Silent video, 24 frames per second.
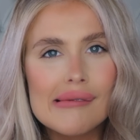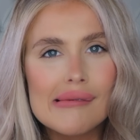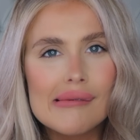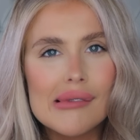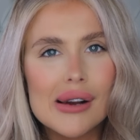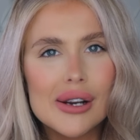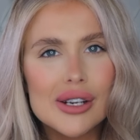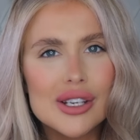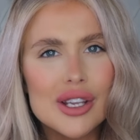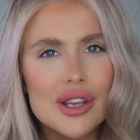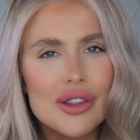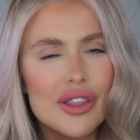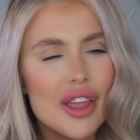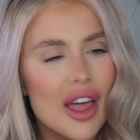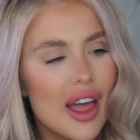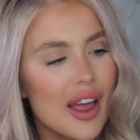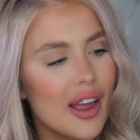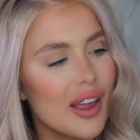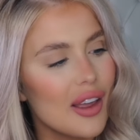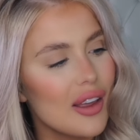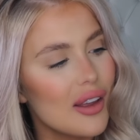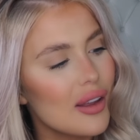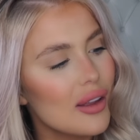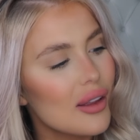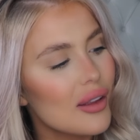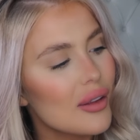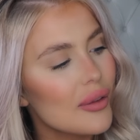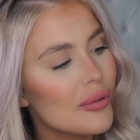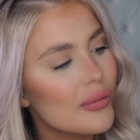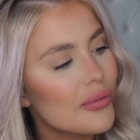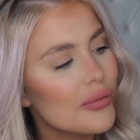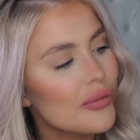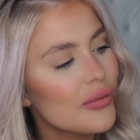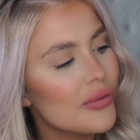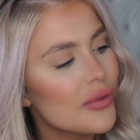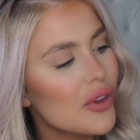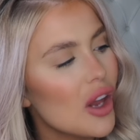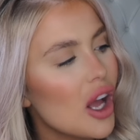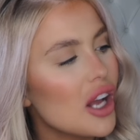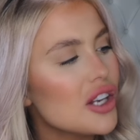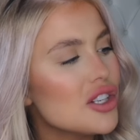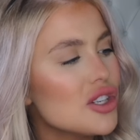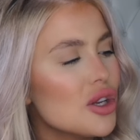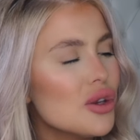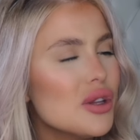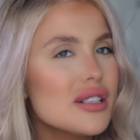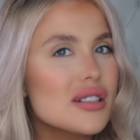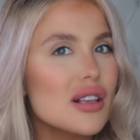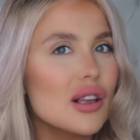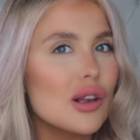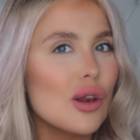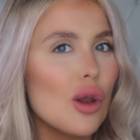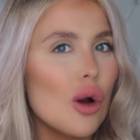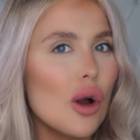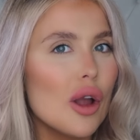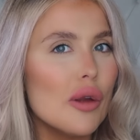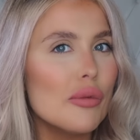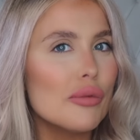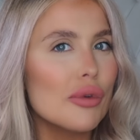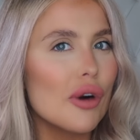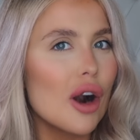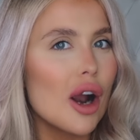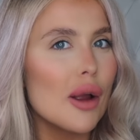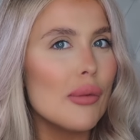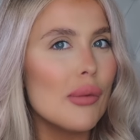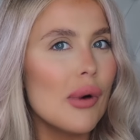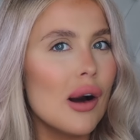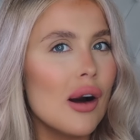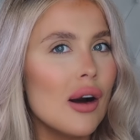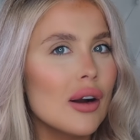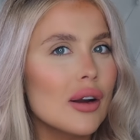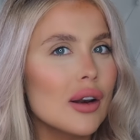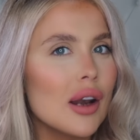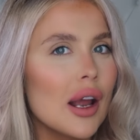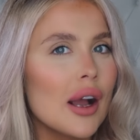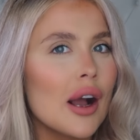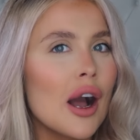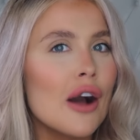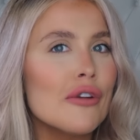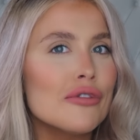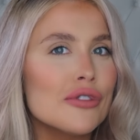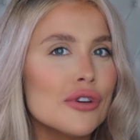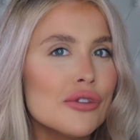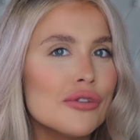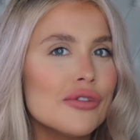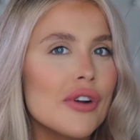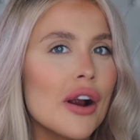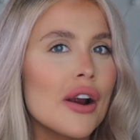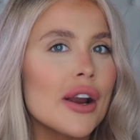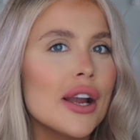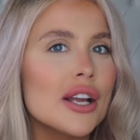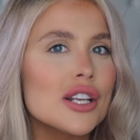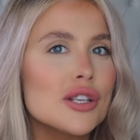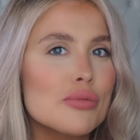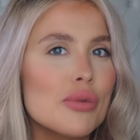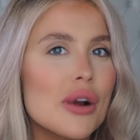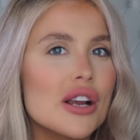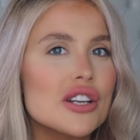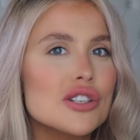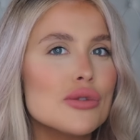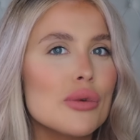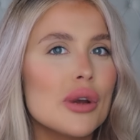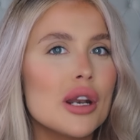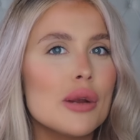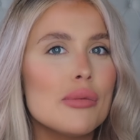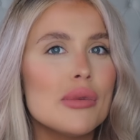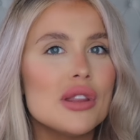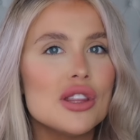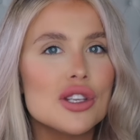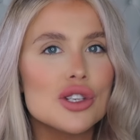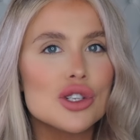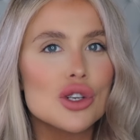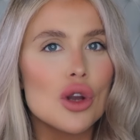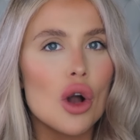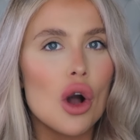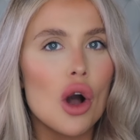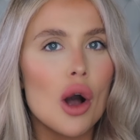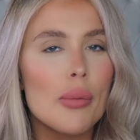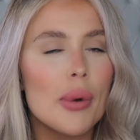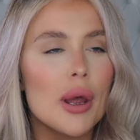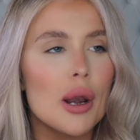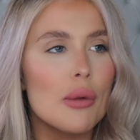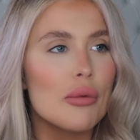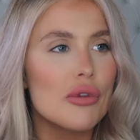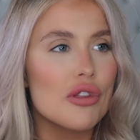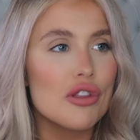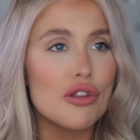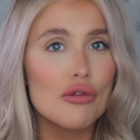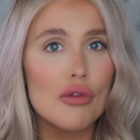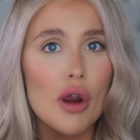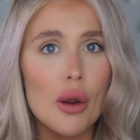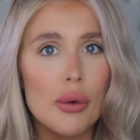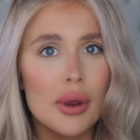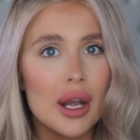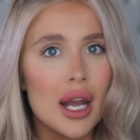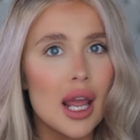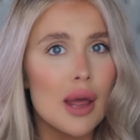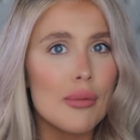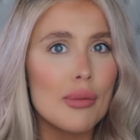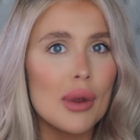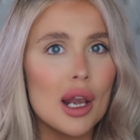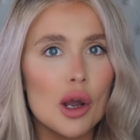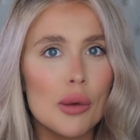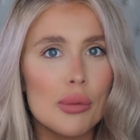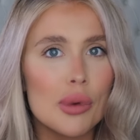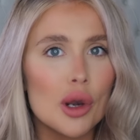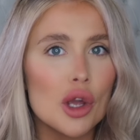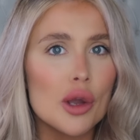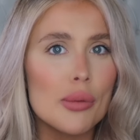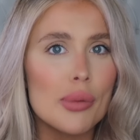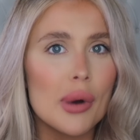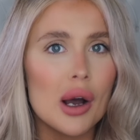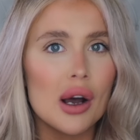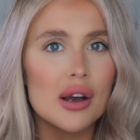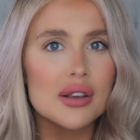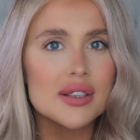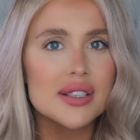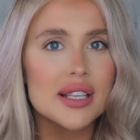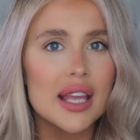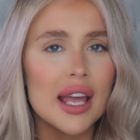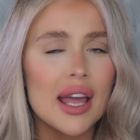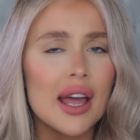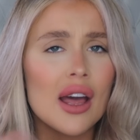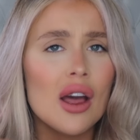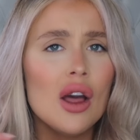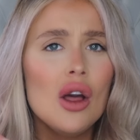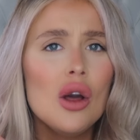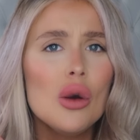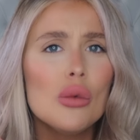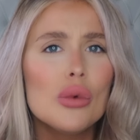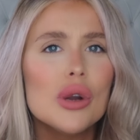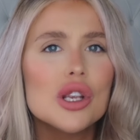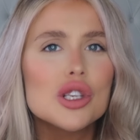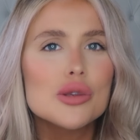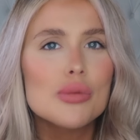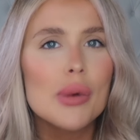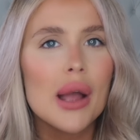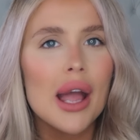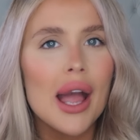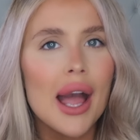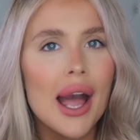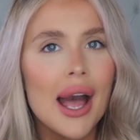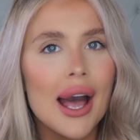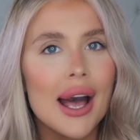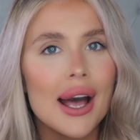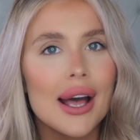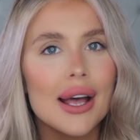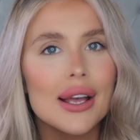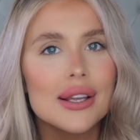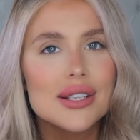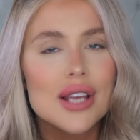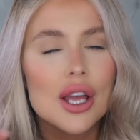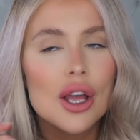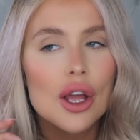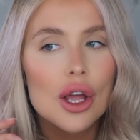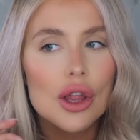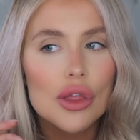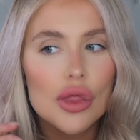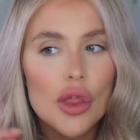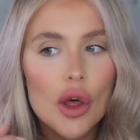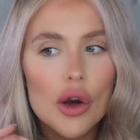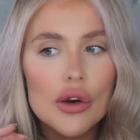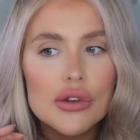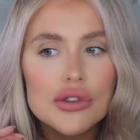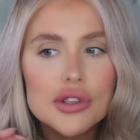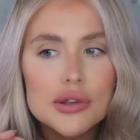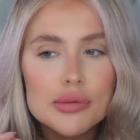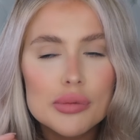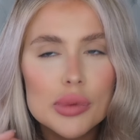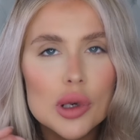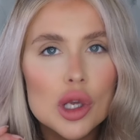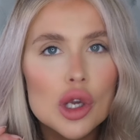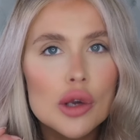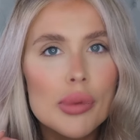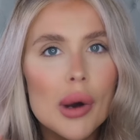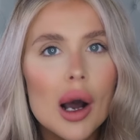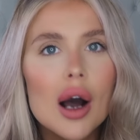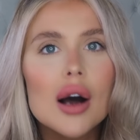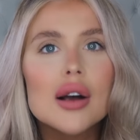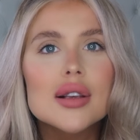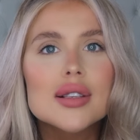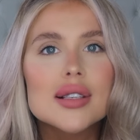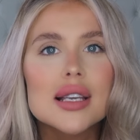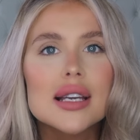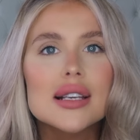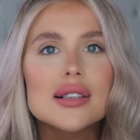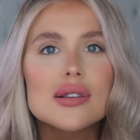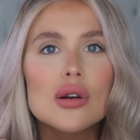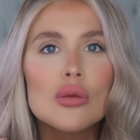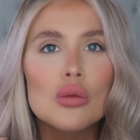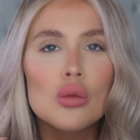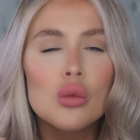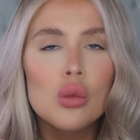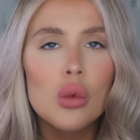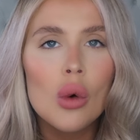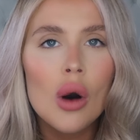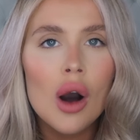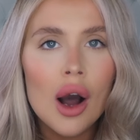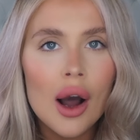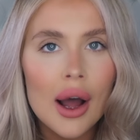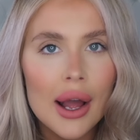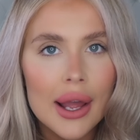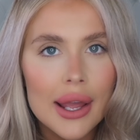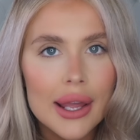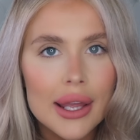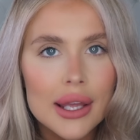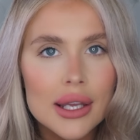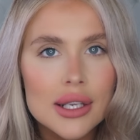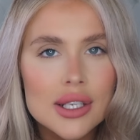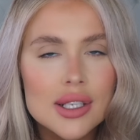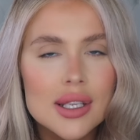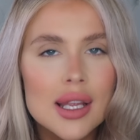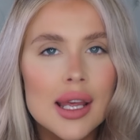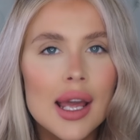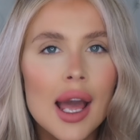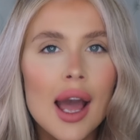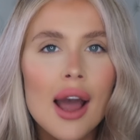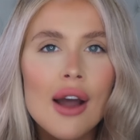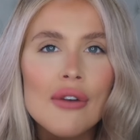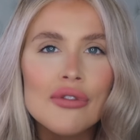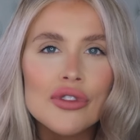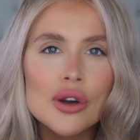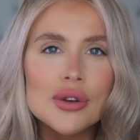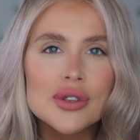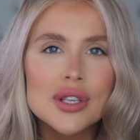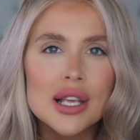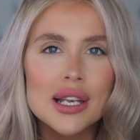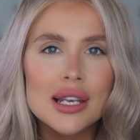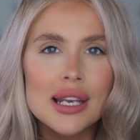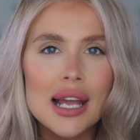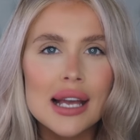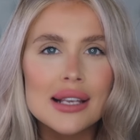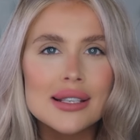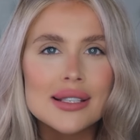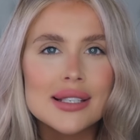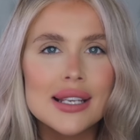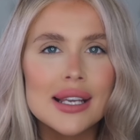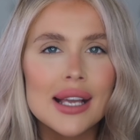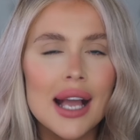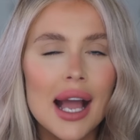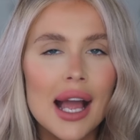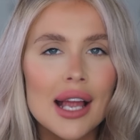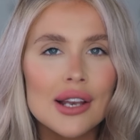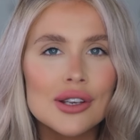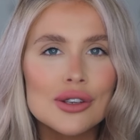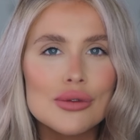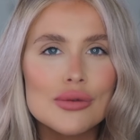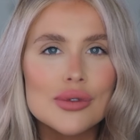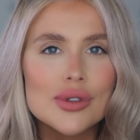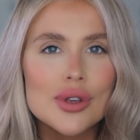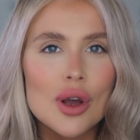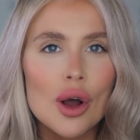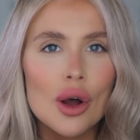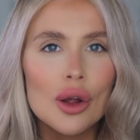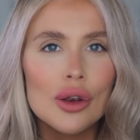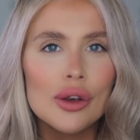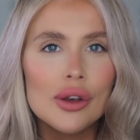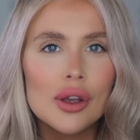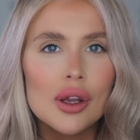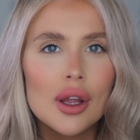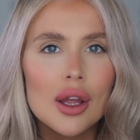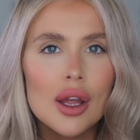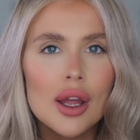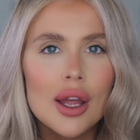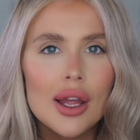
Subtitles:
What do you think? I do this a lot in Primark. Like, I feel very under pressure when I'm in the shop and I'm throwing it in my little blue basket, which may I add, those blue baskets, why do they have those elastic handles on?